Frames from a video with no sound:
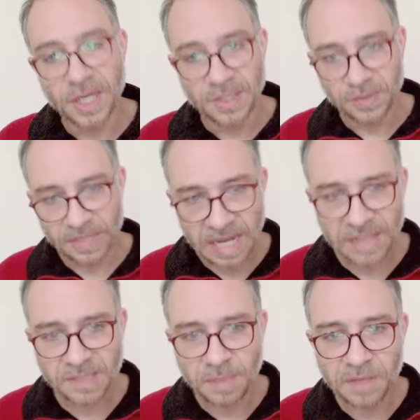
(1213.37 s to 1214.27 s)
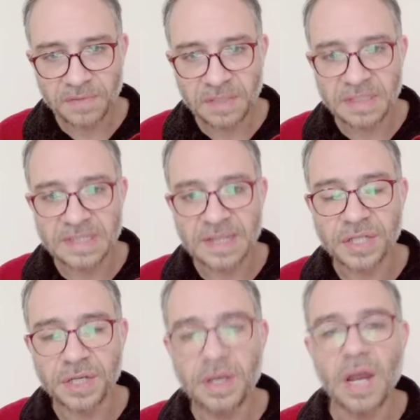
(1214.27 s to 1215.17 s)
So in the next part of the
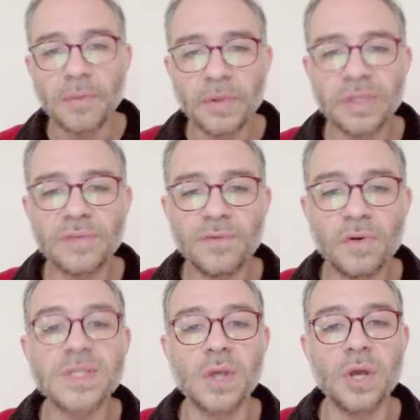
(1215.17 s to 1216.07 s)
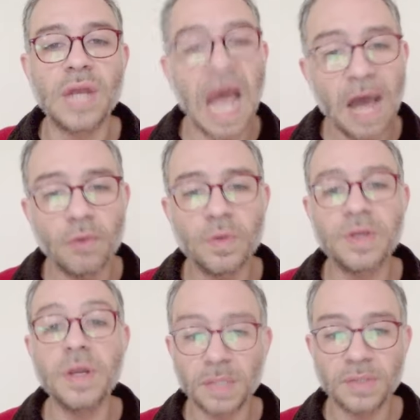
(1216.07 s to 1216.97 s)
discussion, I'm going to focus on how
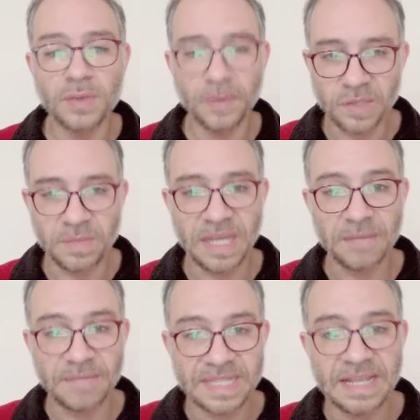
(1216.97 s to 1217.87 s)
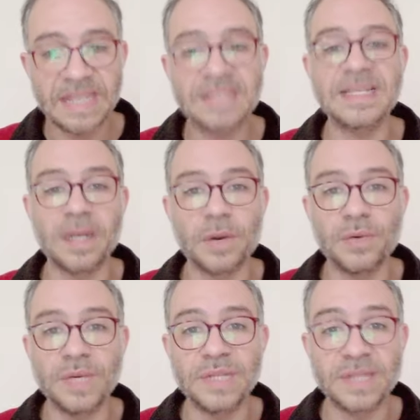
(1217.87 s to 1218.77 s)
we're not going to make mistakes in our
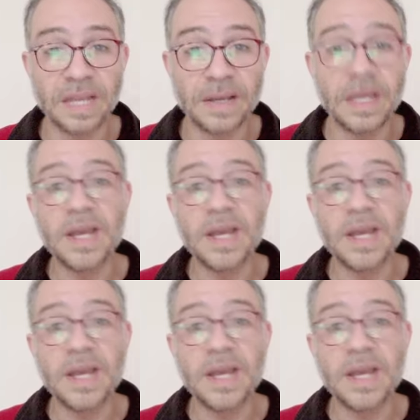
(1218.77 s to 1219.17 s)
reasoning.